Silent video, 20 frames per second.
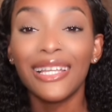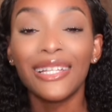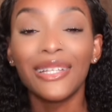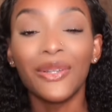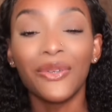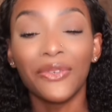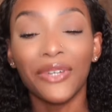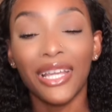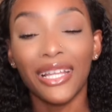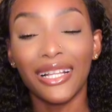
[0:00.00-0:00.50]

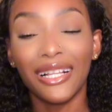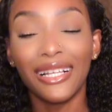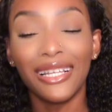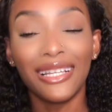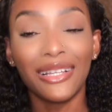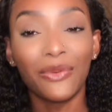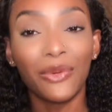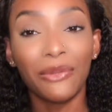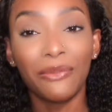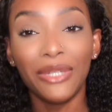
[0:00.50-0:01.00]
don't forget the
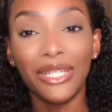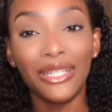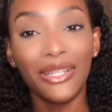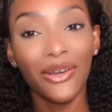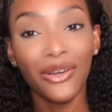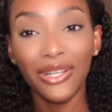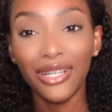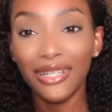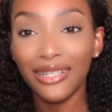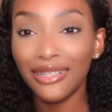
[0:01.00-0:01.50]
link will be
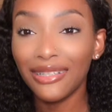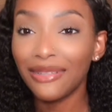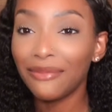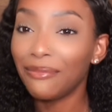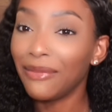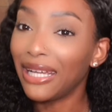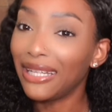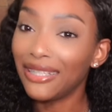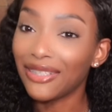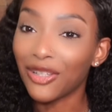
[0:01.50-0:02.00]
down in
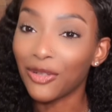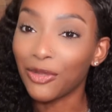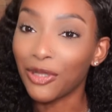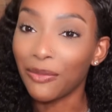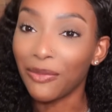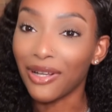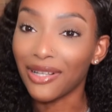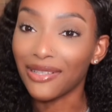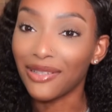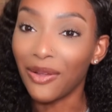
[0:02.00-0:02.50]
my description
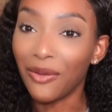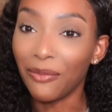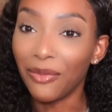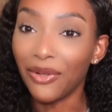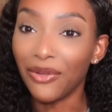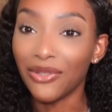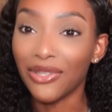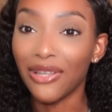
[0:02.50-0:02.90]
box down below.